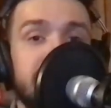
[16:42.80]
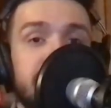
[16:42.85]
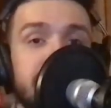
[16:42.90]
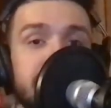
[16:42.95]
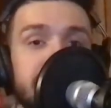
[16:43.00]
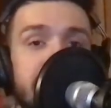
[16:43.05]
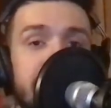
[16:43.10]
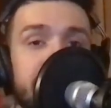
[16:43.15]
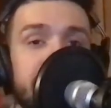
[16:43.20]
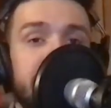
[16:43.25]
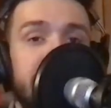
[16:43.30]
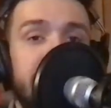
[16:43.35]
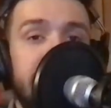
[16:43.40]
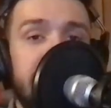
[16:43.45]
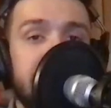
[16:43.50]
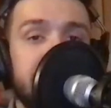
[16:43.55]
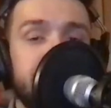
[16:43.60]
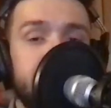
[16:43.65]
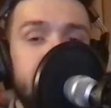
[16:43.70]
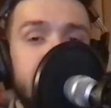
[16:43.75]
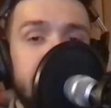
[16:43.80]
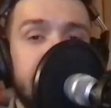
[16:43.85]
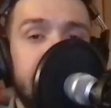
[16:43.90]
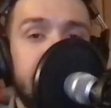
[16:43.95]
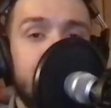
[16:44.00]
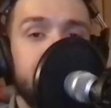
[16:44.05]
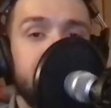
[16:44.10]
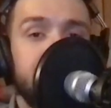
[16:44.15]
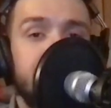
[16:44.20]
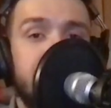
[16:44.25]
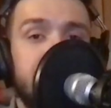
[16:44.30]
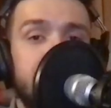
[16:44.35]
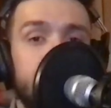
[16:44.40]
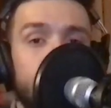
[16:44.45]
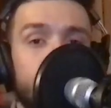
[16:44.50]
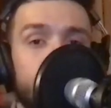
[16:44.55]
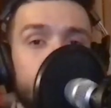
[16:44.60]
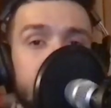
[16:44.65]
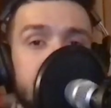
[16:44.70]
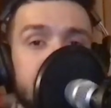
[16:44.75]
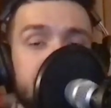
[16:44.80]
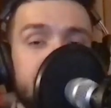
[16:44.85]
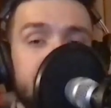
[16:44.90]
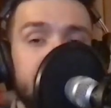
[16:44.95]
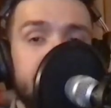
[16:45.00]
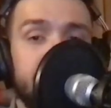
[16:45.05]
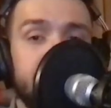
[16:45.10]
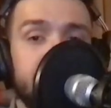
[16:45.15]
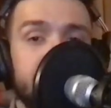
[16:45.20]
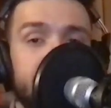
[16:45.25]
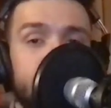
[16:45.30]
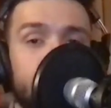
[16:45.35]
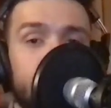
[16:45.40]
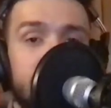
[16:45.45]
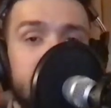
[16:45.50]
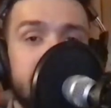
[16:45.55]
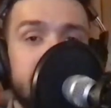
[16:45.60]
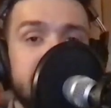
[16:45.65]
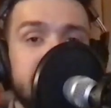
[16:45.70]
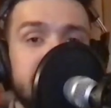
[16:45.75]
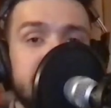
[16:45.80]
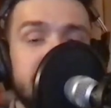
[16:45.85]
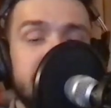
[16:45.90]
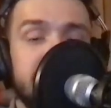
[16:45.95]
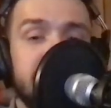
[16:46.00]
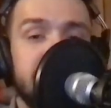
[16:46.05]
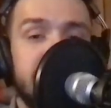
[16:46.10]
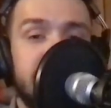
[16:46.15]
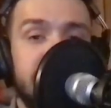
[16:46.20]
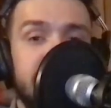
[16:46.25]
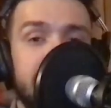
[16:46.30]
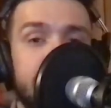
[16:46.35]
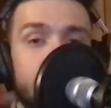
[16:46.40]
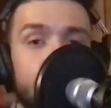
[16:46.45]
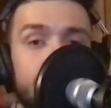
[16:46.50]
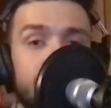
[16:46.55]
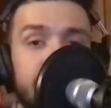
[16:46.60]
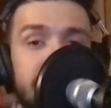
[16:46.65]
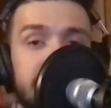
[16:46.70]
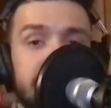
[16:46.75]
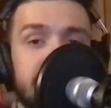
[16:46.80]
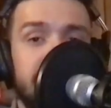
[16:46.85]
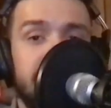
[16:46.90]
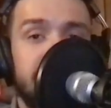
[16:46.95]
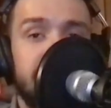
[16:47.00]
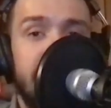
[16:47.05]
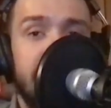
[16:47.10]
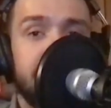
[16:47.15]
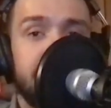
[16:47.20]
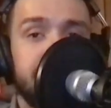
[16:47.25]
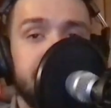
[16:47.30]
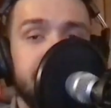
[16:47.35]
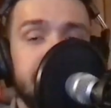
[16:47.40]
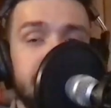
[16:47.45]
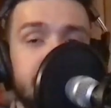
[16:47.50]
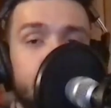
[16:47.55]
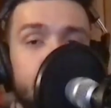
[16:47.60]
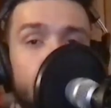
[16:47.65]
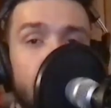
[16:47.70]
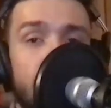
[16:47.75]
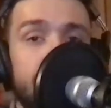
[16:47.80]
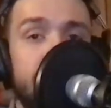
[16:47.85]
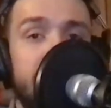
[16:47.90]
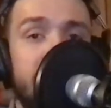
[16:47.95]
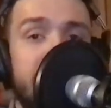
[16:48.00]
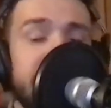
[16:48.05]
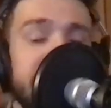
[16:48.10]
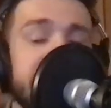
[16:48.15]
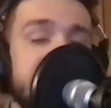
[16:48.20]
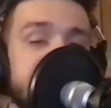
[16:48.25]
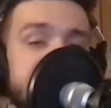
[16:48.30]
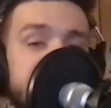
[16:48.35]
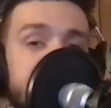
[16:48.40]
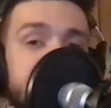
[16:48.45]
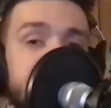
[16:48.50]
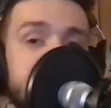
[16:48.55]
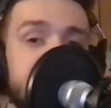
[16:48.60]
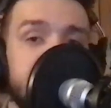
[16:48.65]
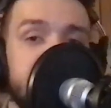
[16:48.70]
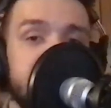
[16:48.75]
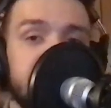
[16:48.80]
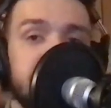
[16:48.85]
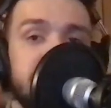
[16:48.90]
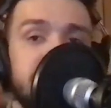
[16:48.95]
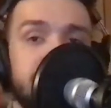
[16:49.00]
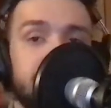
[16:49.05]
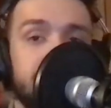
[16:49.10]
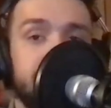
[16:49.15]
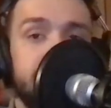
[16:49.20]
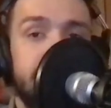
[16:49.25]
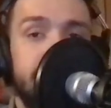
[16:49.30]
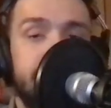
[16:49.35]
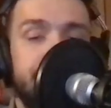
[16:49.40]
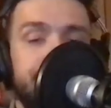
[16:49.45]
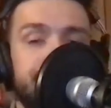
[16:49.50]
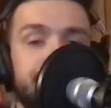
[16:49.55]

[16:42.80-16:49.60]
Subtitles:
to have 8 strikeouts and no runs for the first 4 innings since Sandy Koufax of the Dodgers did it way back in 1963.